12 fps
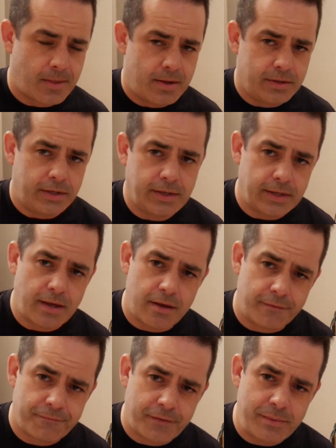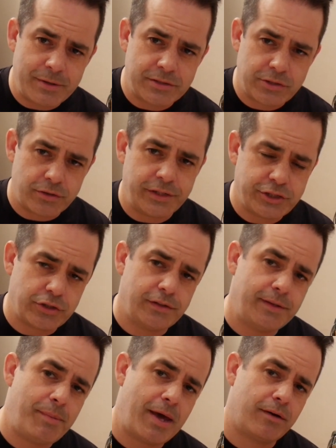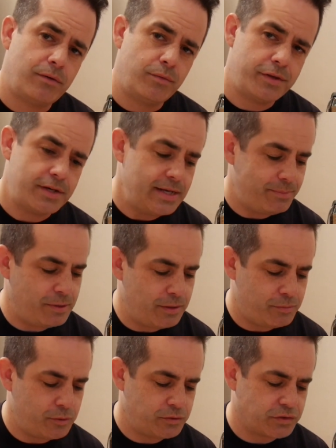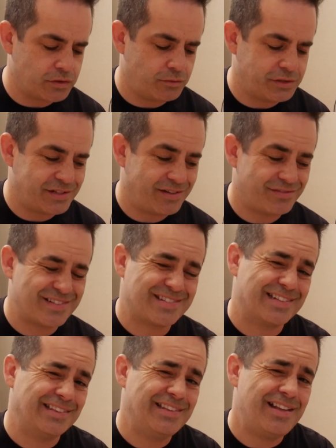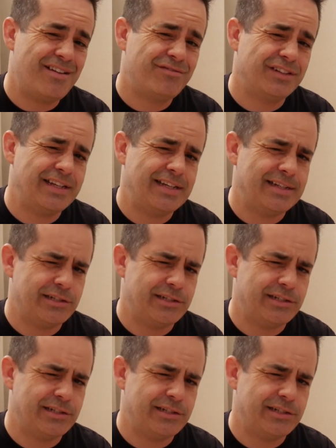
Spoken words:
Gonna kick on a Friedman Dirty Shirley pedal with an EP booster, which gives us a lovely